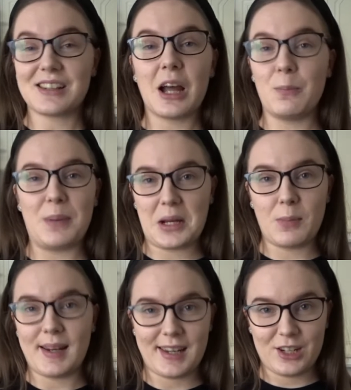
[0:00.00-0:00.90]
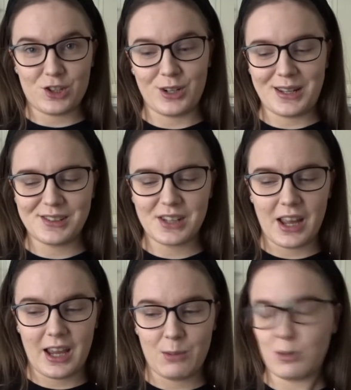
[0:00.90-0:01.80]
how big my kitchen is,
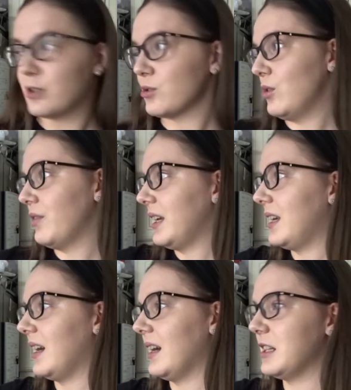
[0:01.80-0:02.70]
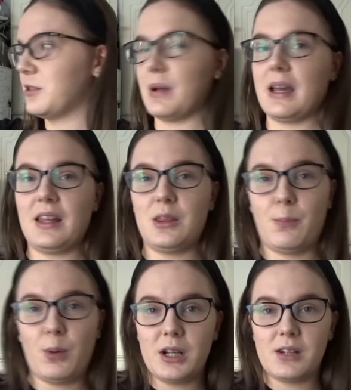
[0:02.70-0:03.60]
because over here is where the
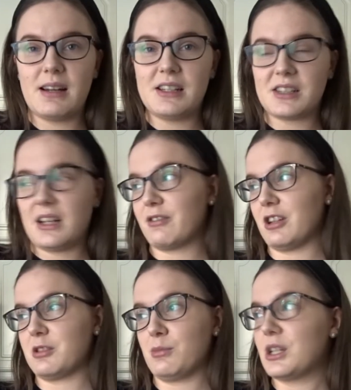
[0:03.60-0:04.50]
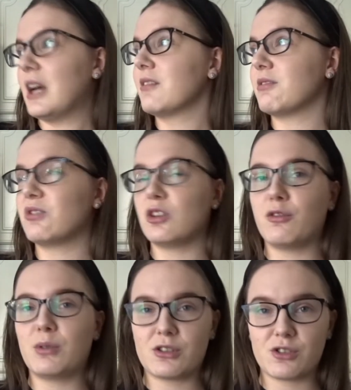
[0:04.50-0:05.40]
boiler is, and I've got some shelves and
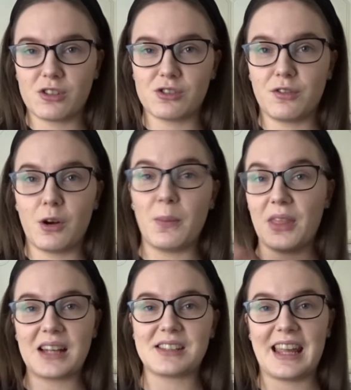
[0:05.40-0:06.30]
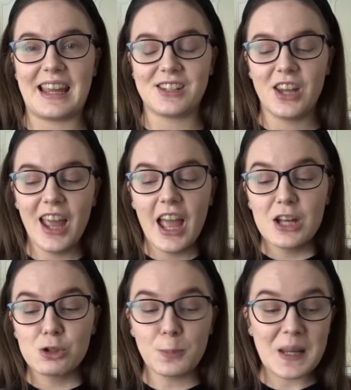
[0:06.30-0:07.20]
stuff which has got stuff on, but that's it.
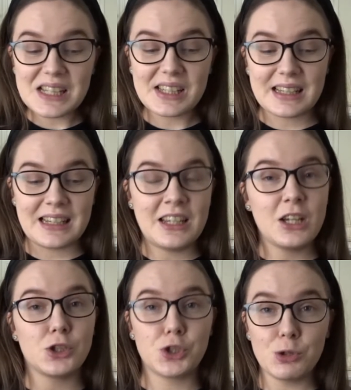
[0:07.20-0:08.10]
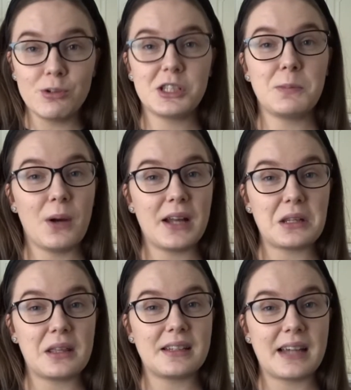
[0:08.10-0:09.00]
So basically as soon as you put
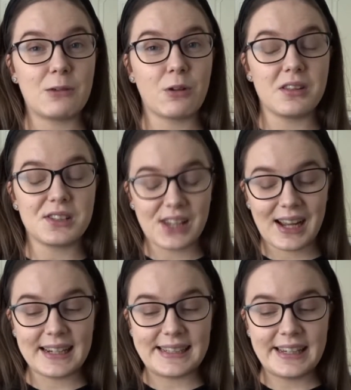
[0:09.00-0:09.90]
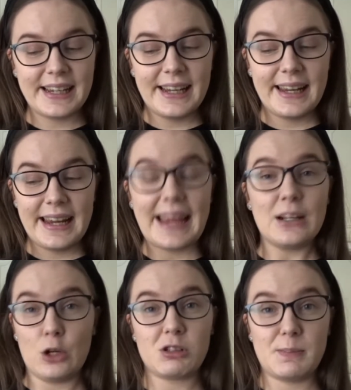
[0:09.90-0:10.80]
anything down on the side
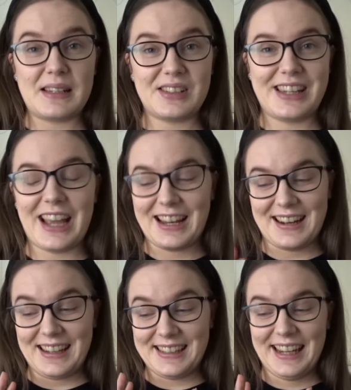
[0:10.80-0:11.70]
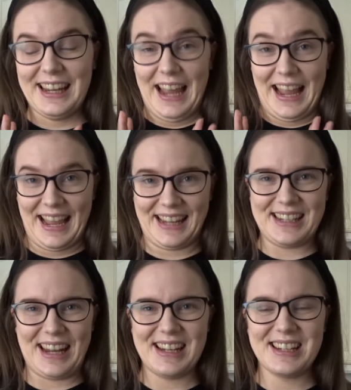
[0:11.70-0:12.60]
it looks messy and I
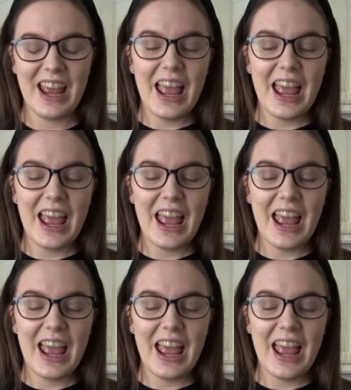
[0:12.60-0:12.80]
hate it.